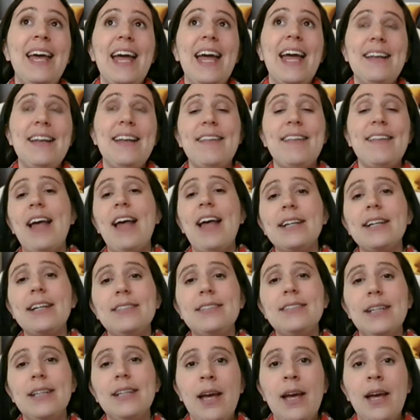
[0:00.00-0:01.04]
It is
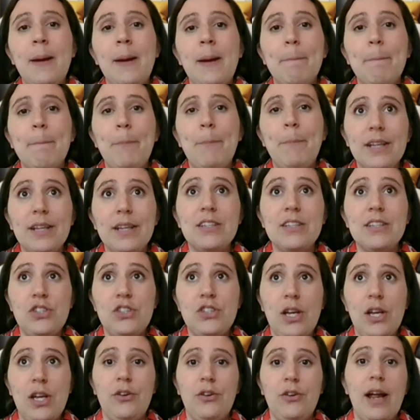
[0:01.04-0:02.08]
actually putting the
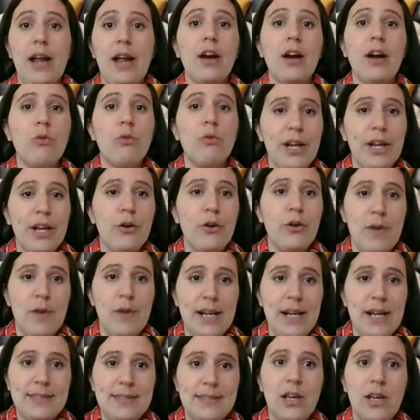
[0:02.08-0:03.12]
children at a greater
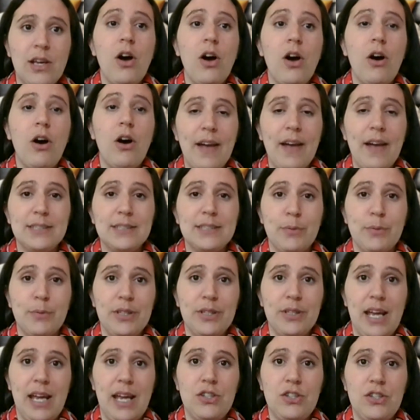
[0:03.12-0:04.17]
risk of
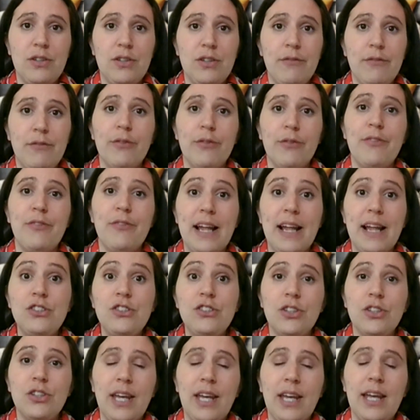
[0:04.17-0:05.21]
exploitation for
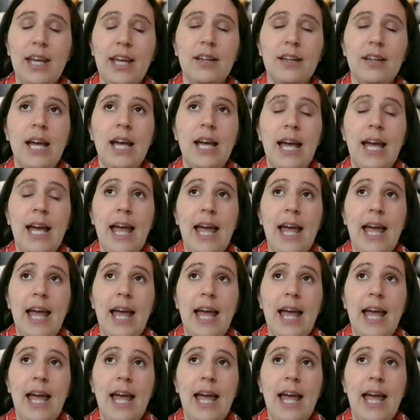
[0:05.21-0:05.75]
financial gain